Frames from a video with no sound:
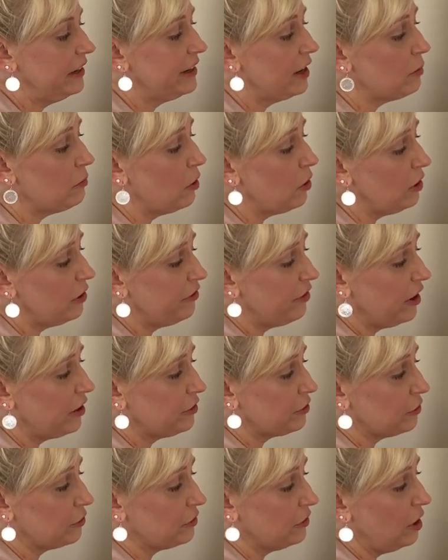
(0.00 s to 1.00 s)
Now, Mark
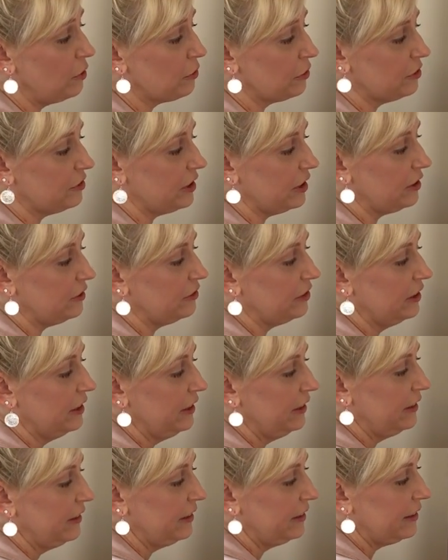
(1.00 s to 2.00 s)
Foster's lower self
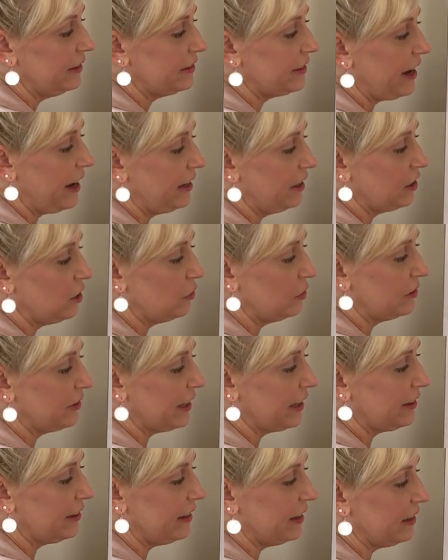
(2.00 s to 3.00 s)
is kind of going
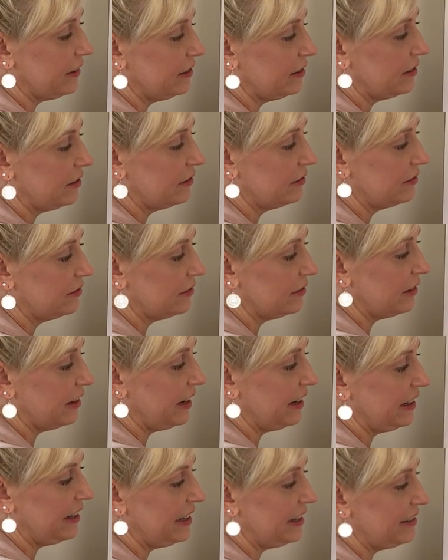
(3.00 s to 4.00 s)
like this,
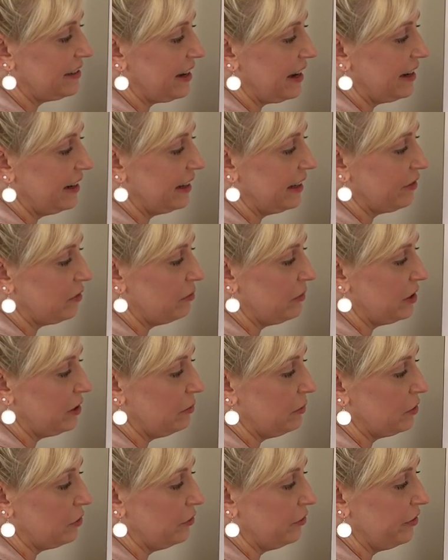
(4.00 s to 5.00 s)
right? He's kind of giving me
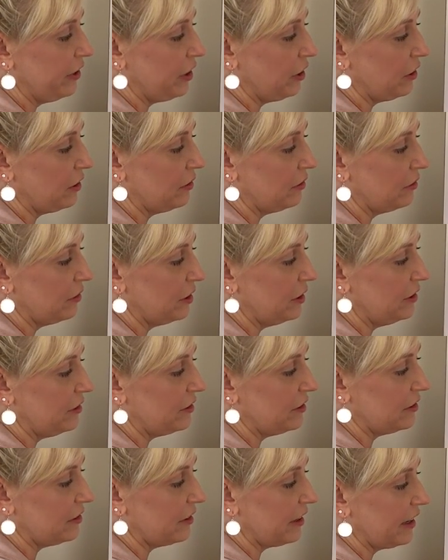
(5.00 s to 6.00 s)
the middle finger, where
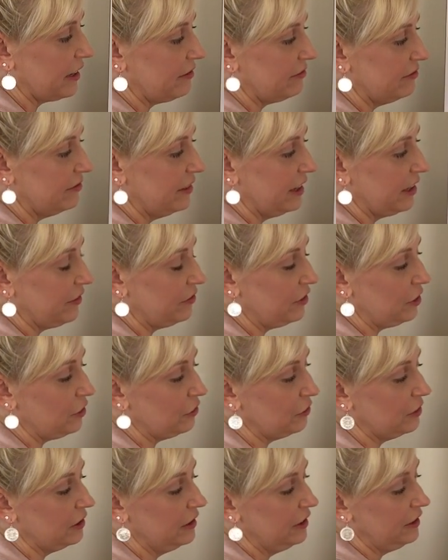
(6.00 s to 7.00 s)
he's just like, F
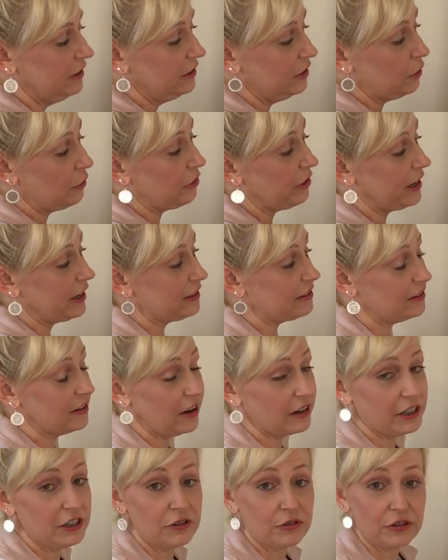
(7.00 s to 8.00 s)
you, no thanks,
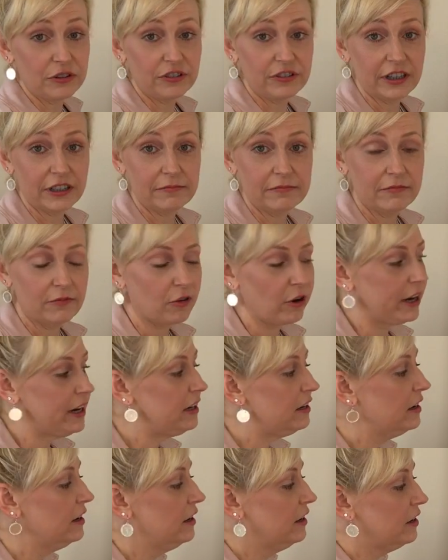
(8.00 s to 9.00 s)
not interested,
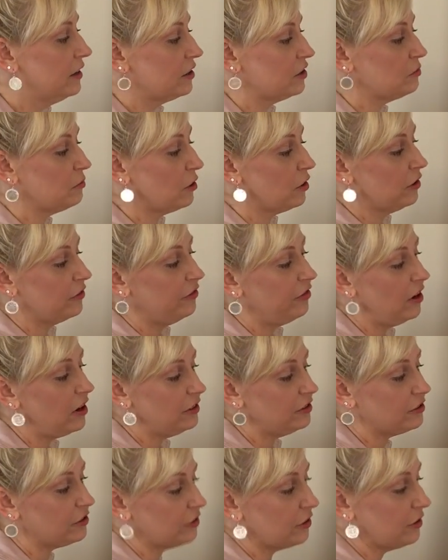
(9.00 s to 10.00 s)
right? Because Mark
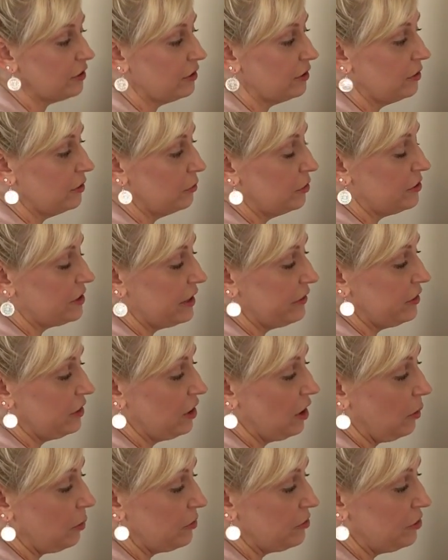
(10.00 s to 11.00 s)
Foster was given
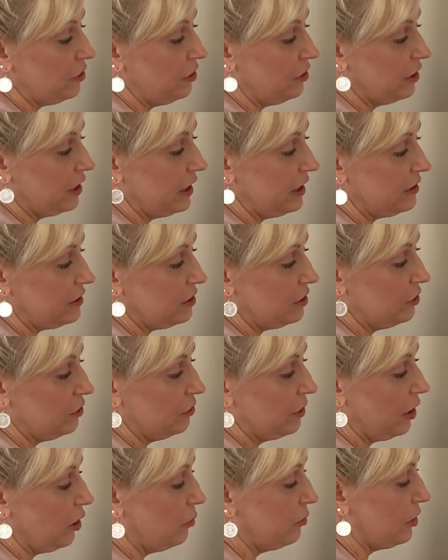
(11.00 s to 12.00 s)
the opportunity
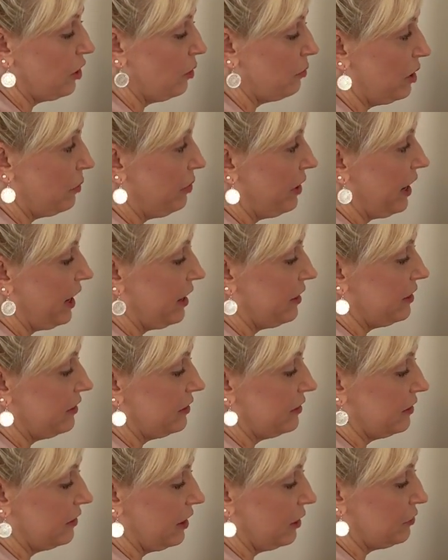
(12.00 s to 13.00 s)
to help me on my path,
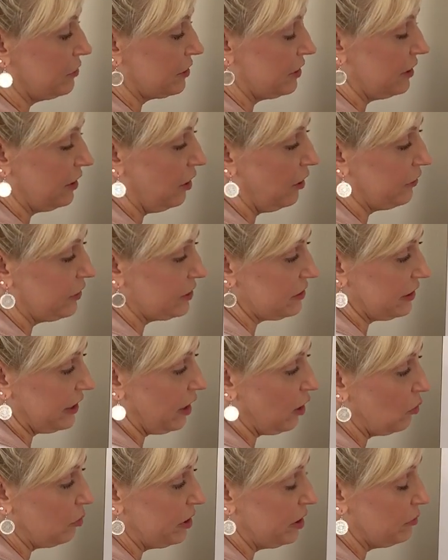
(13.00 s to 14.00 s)
and I was going to obviously
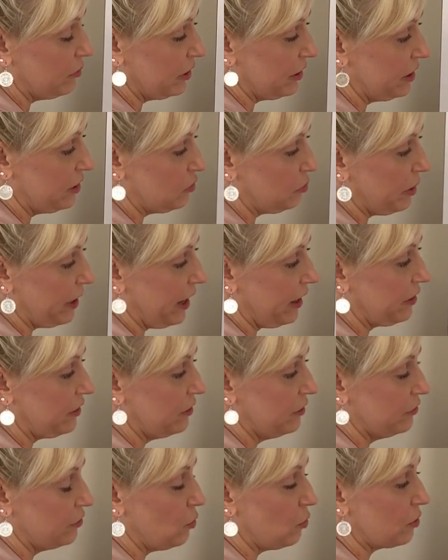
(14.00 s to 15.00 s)
help him on his
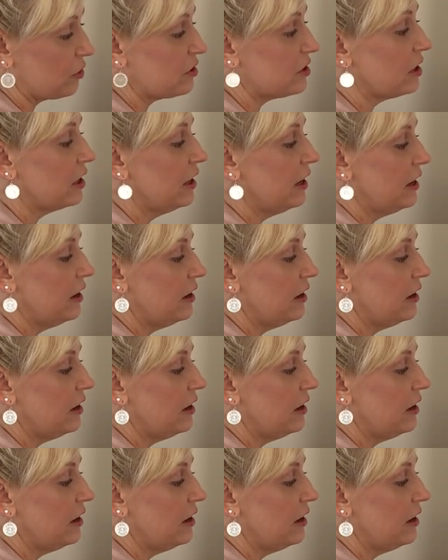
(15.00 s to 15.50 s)
path, of course.